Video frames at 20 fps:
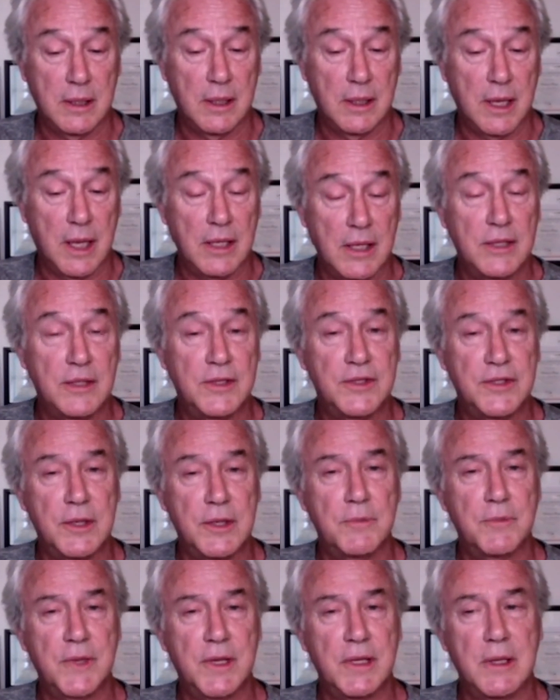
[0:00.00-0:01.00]
And it's
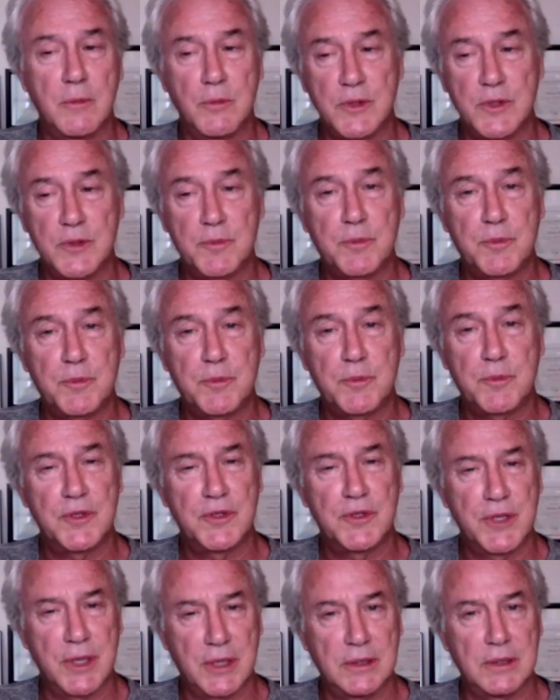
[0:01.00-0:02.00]
something that was
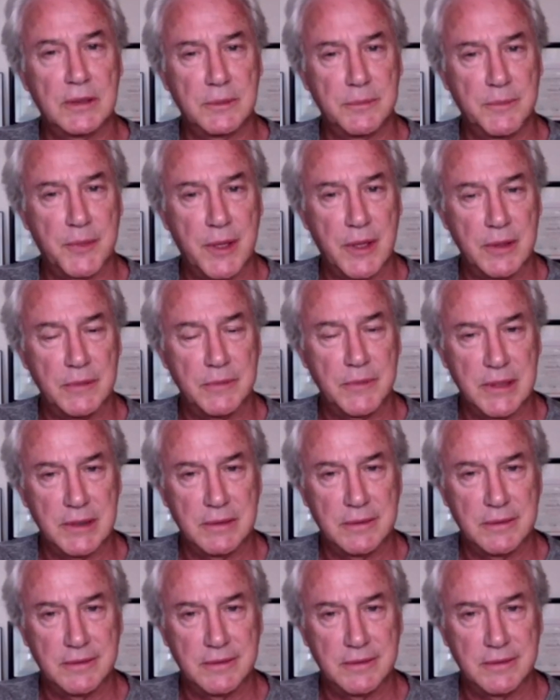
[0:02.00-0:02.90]
projected upon me.